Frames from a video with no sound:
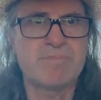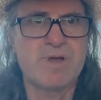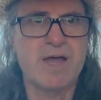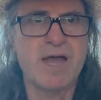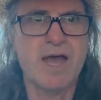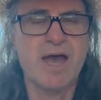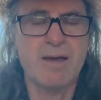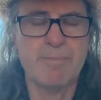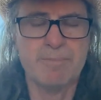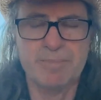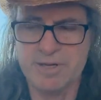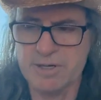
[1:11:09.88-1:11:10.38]

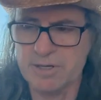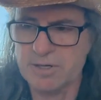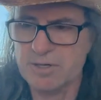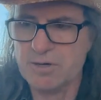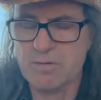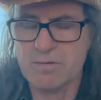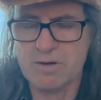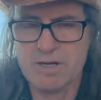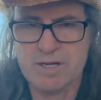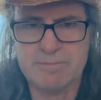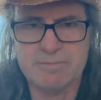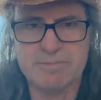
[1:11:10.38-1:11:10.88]
epic
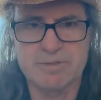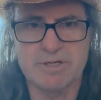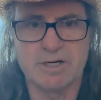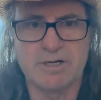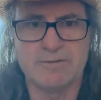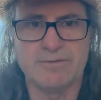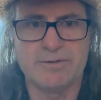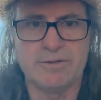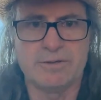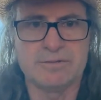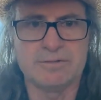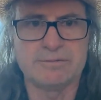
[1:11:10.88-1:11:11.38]
crime
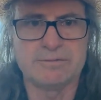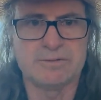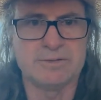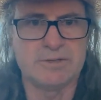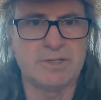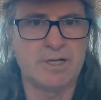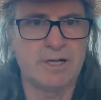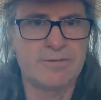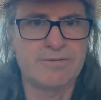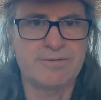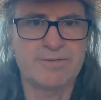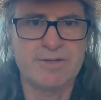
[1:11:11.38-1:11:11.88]
novel.
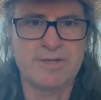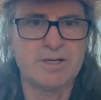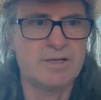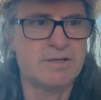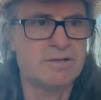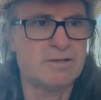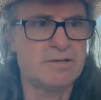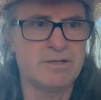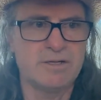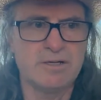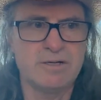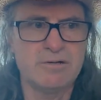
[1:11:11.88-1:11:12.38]

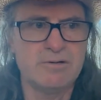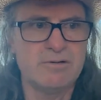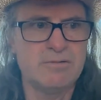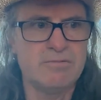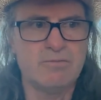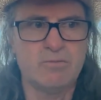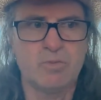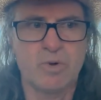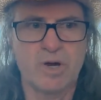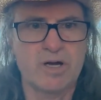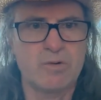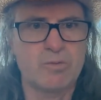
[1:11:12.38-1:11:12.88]
No
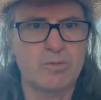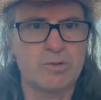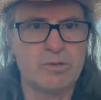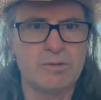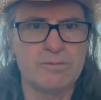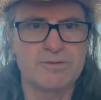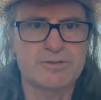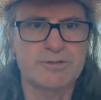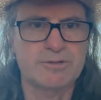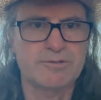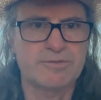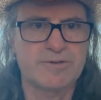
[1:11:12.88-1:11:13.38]

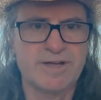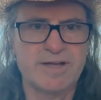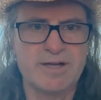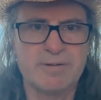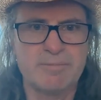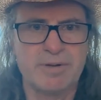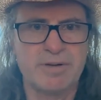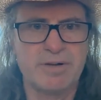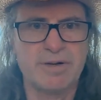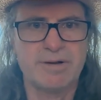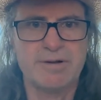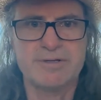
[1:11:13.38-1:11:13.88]
werewolves or
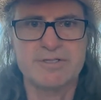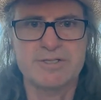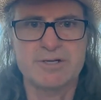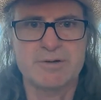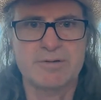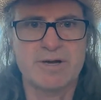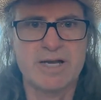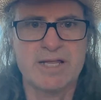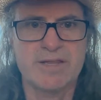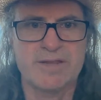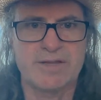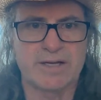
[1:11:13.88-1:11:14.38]
vampires
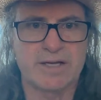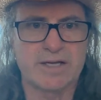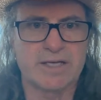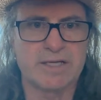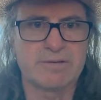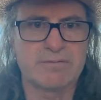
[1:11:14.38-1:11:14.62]
or anything.